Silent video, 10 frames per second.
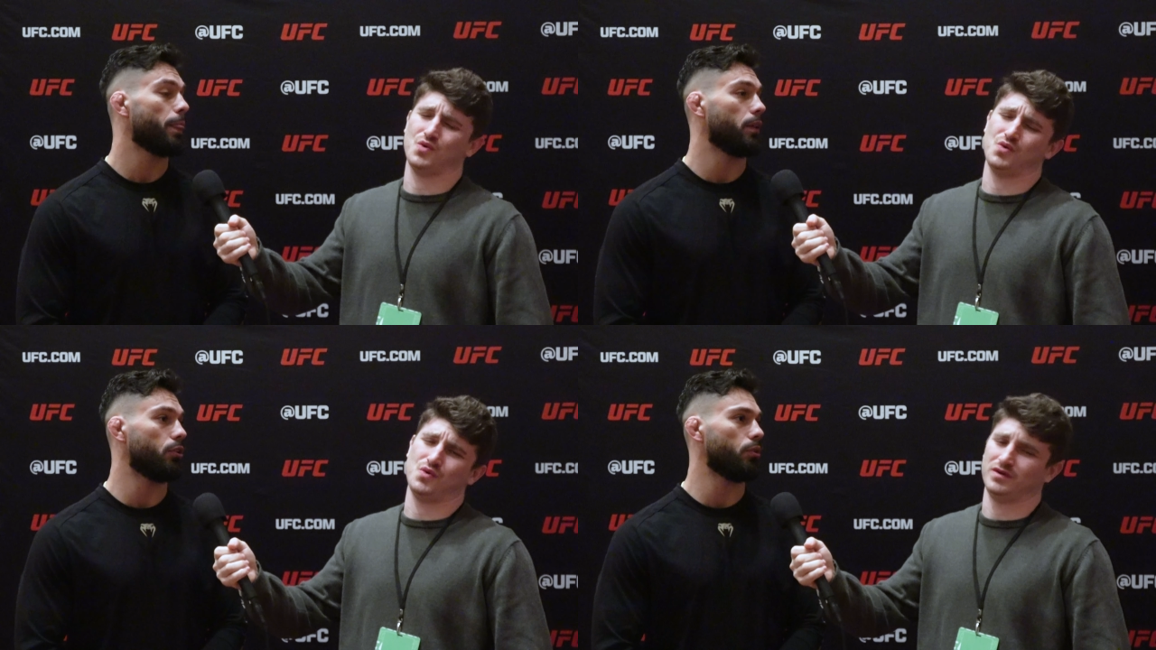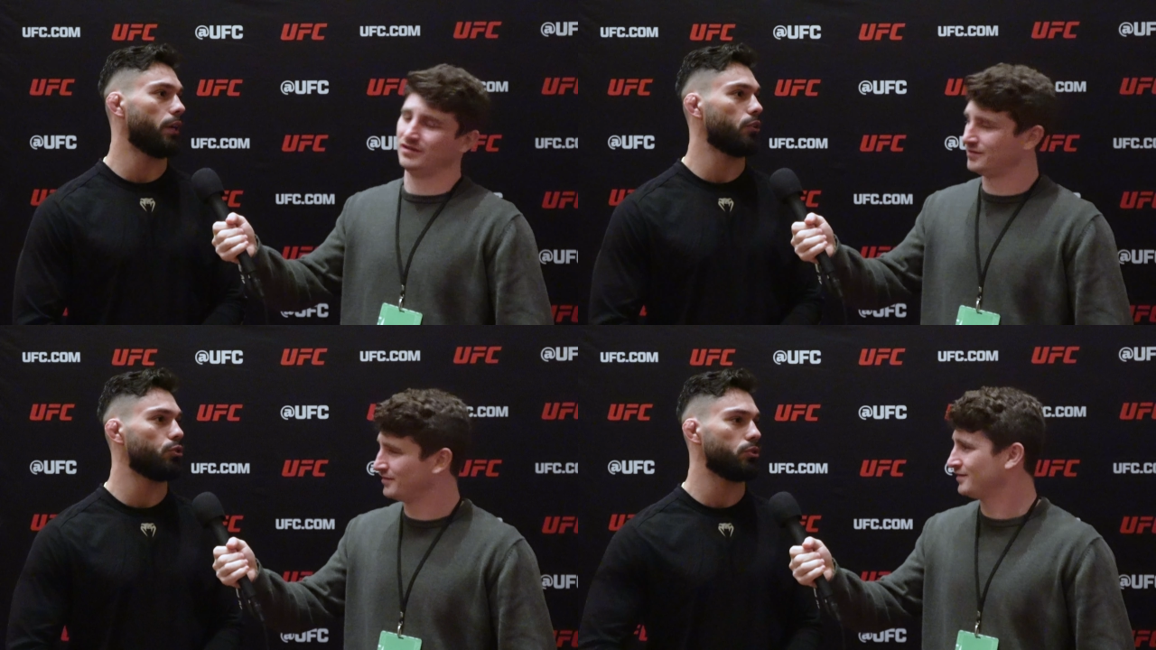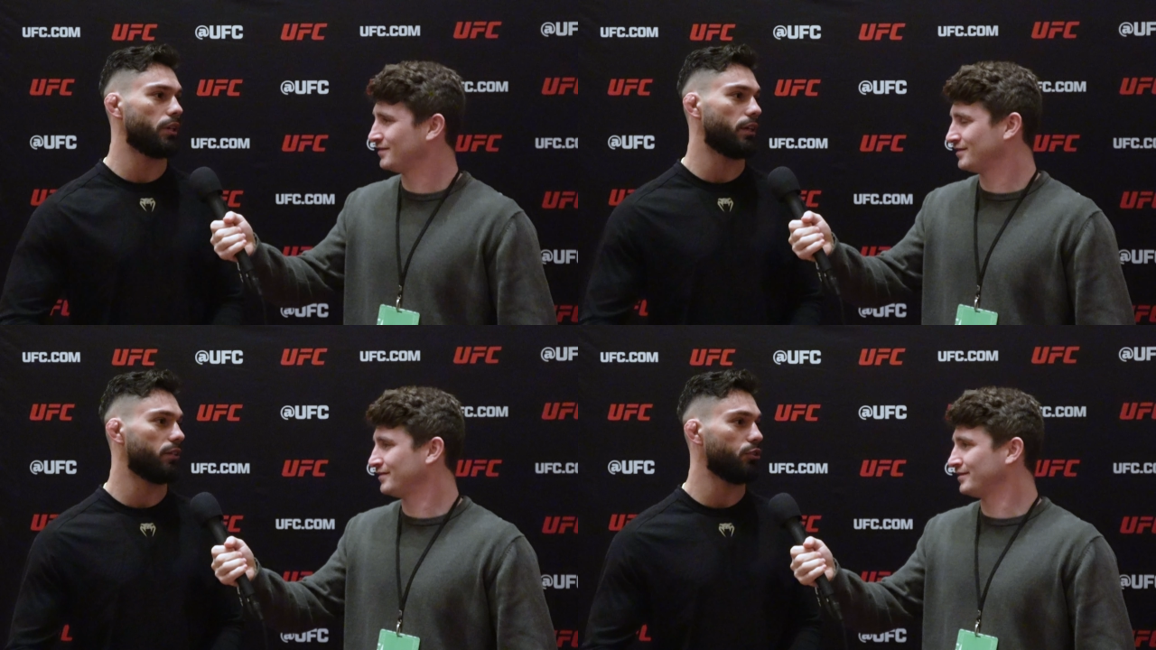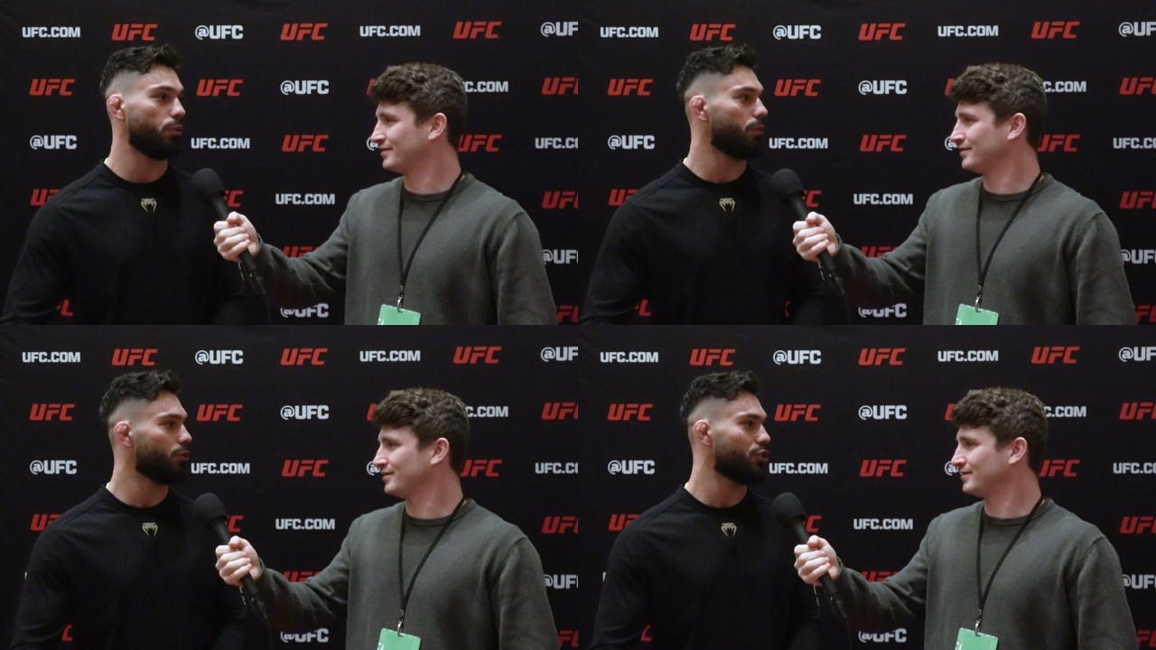Speaker 1: You know, and Aljo's like,
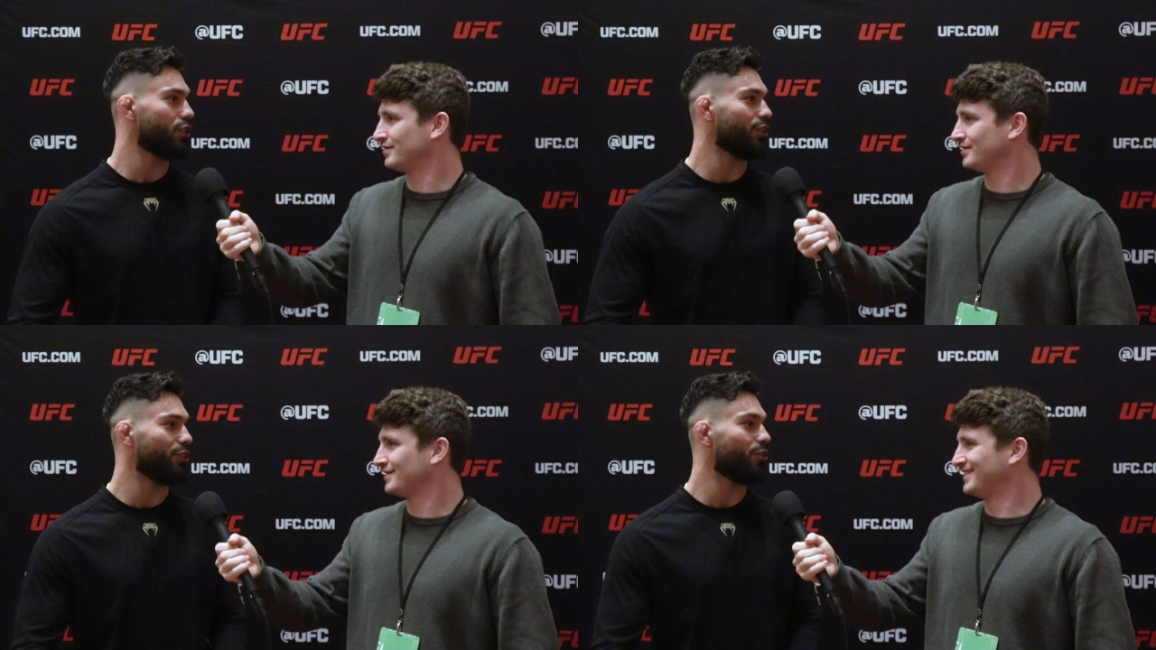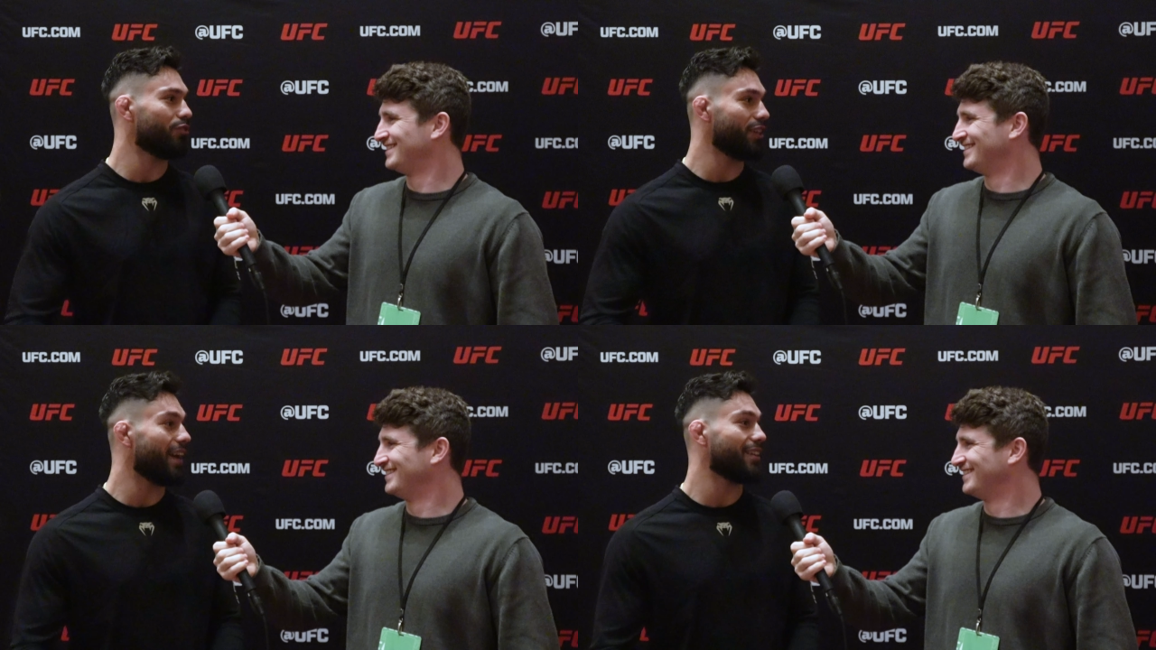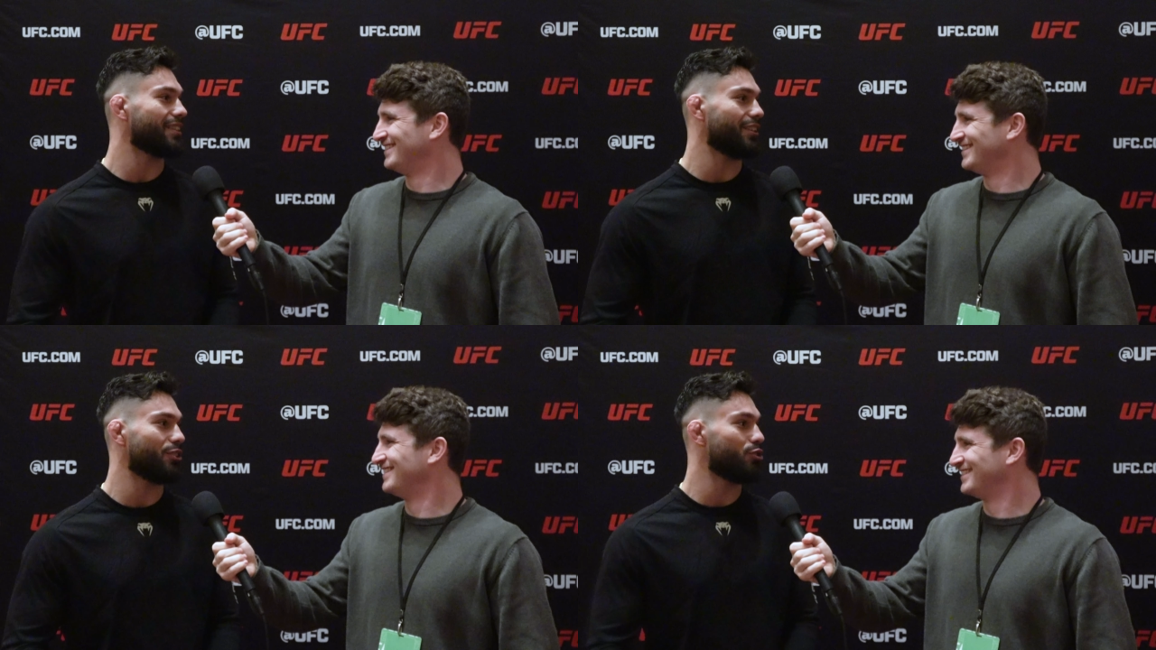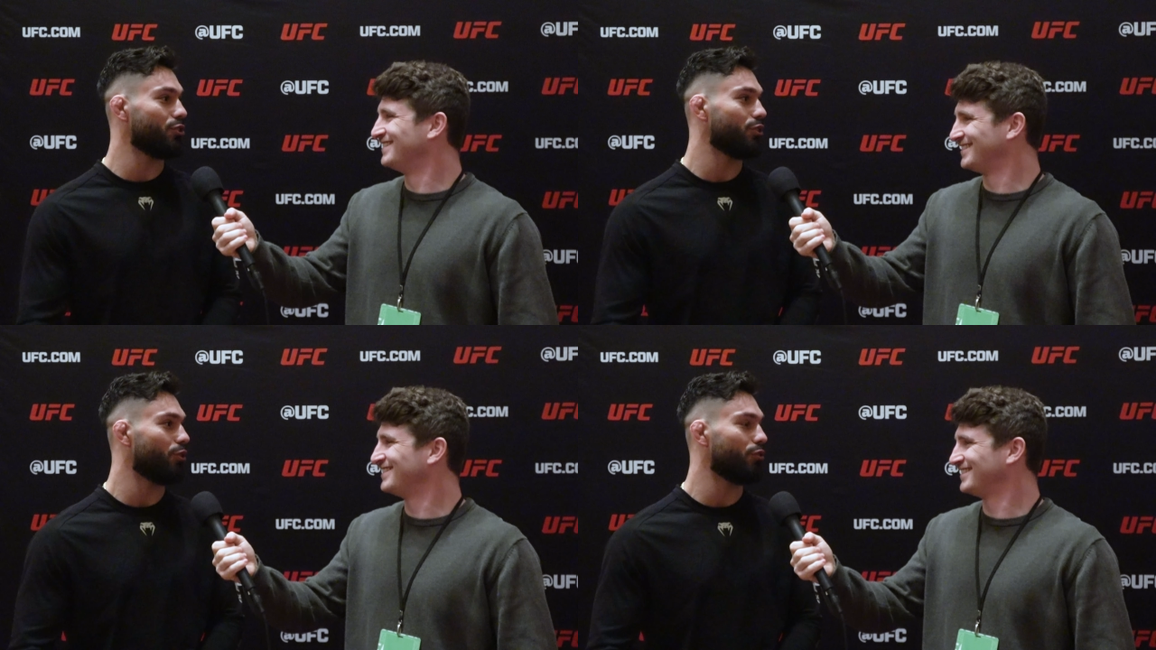yo, bro, chill, you know, relax. Like, you're you're